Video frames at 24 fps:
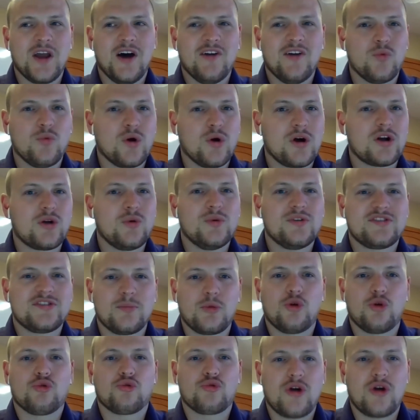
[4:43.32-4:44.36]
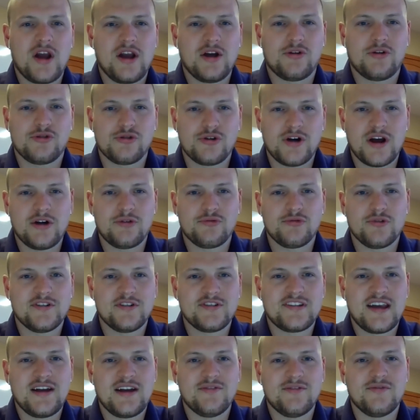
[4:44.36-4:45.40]
of working with some great great real
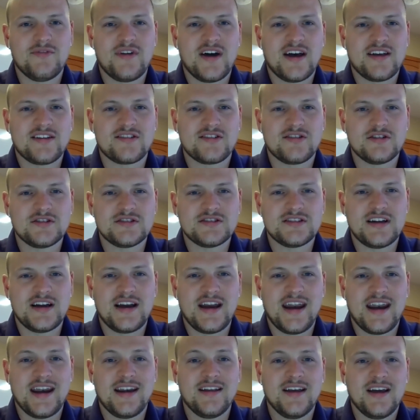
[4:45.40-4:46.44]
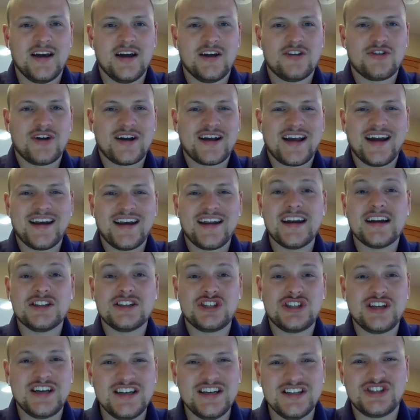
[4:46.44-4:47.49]
estate investors and, and so i kind of get a
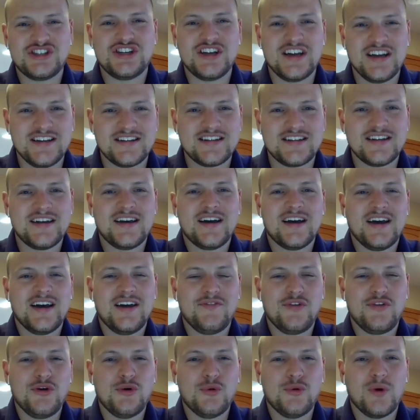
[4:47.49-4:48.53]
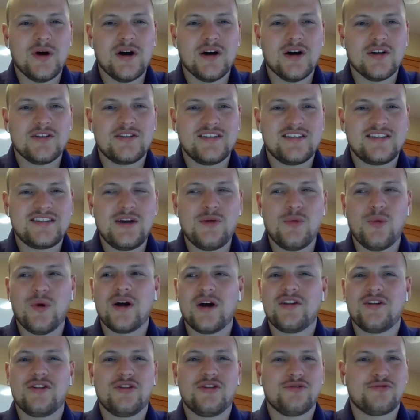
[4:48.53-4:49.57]
cheat sheet if you will, to see
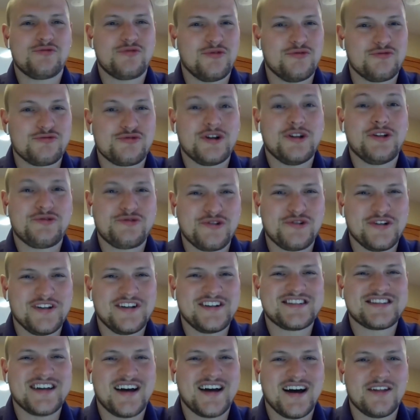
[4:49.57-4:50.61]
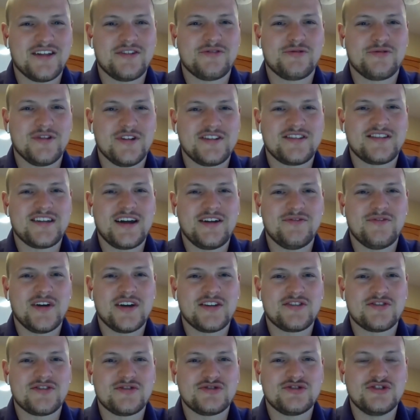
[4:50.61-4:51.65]
what are the really, really solid real estate
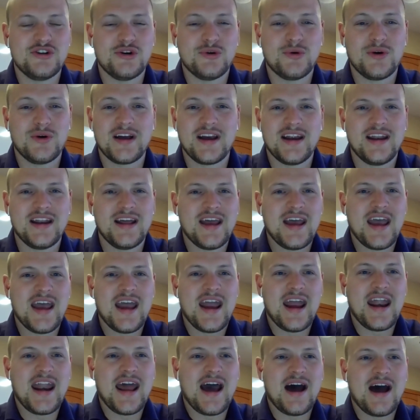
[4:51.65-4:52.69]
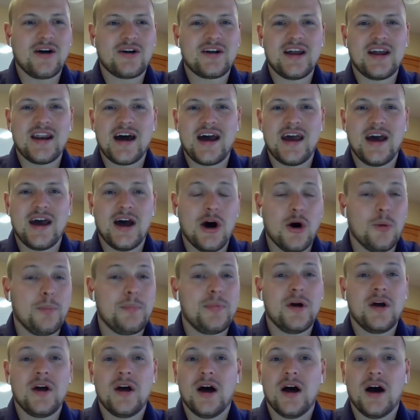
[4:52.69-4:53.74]
investors doing and, and how can I help
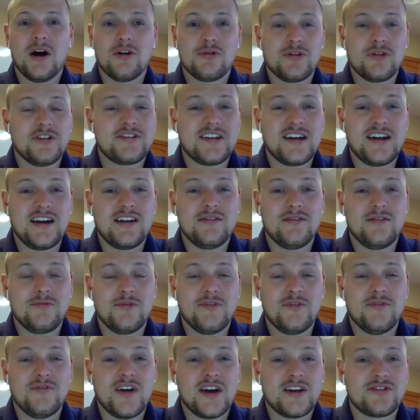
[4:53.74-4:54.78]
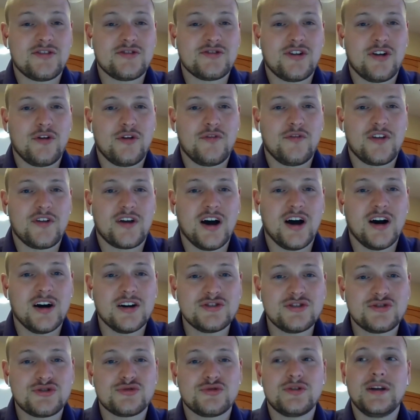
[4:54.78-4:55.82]
uh, real estate investors all over the
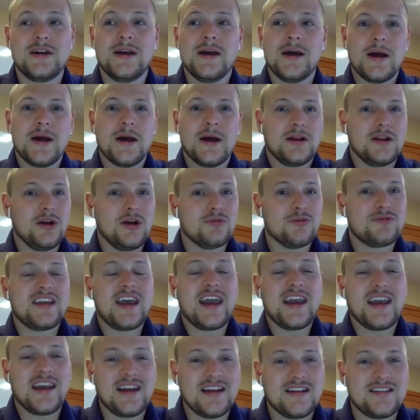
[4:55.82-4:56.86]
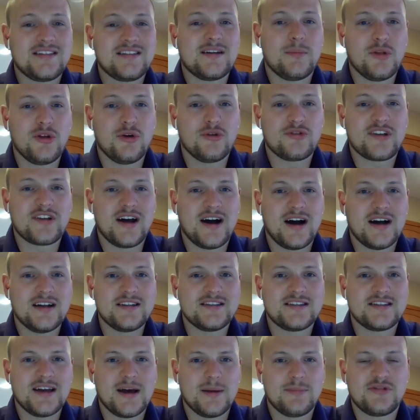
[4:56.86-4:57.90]
country, you know, take in some of those
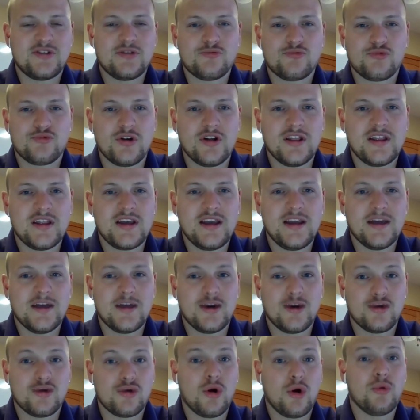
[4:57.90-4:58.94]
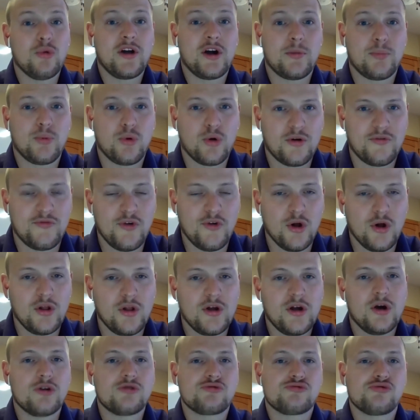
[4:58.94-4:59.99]
concepts and really grow their
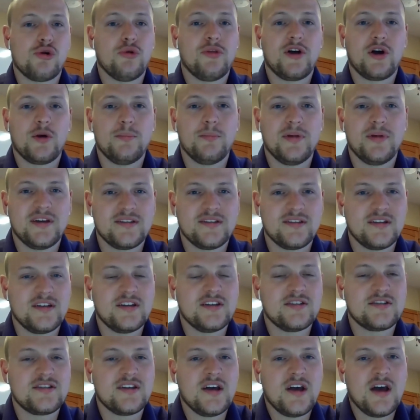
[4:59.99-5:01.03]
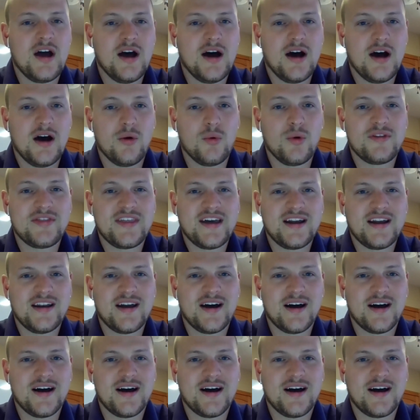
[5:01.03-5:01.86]
portfolio and grow their business uh, with that